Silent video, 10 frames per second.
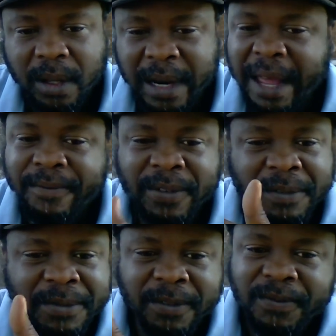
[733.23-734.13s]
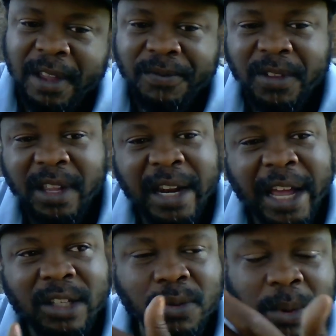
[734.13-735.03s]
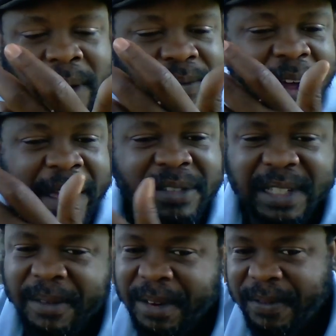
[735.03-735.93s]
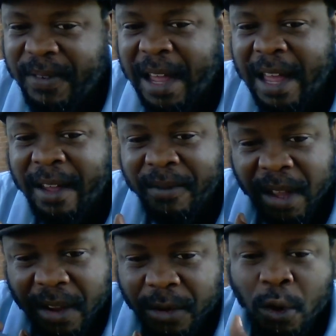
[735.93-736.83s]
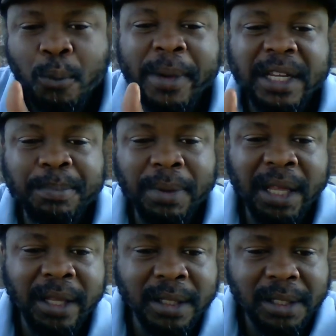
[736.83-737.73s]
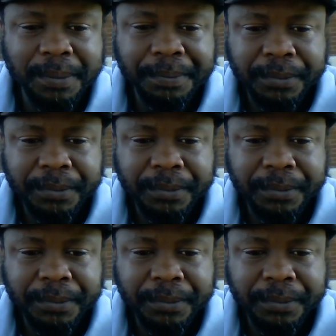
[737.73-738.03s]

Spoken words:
Not 50-50, not 25-75, no mixed blends.